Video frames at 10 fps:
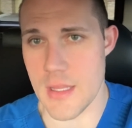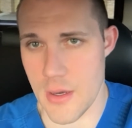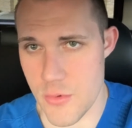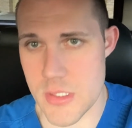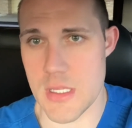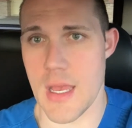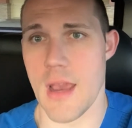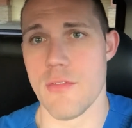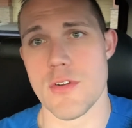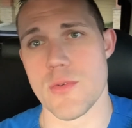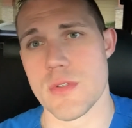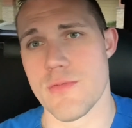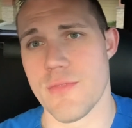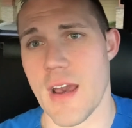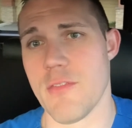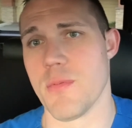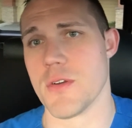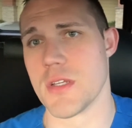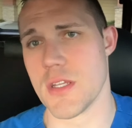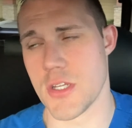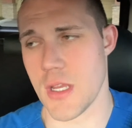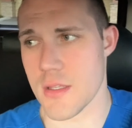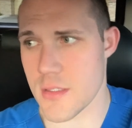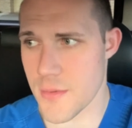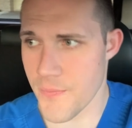that was the average, was 5% chance.